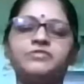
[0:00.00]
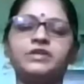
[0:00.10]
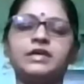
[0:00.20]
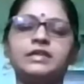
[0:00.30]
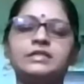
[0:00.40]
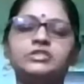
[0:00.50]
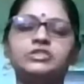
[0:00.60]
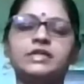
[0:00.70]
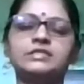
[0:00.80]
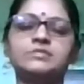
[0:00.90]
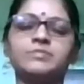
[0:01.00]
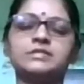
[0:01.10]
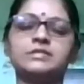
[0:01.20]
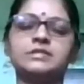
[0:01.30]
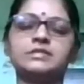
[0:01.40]
feel the chest
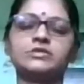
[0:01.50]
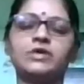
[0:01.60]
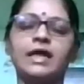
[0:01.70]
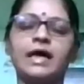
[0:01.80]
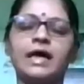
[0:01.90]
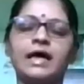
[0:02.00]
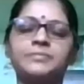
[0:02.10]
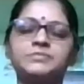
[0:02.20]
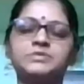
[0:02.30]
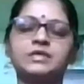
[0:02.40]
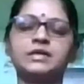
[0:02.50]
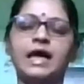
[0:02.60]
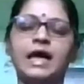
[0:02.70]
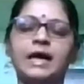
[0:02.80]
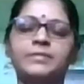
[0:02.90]
muscles collapsing,
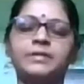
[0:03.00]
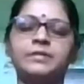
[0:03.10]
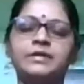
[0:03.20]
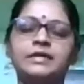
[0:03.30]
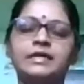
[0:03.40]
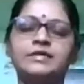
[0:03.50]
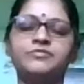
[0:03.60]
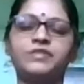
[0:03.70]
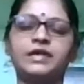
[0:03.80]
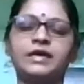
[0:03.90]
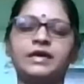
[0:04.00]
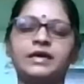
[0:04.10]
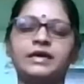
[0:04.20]
abdomen deflate.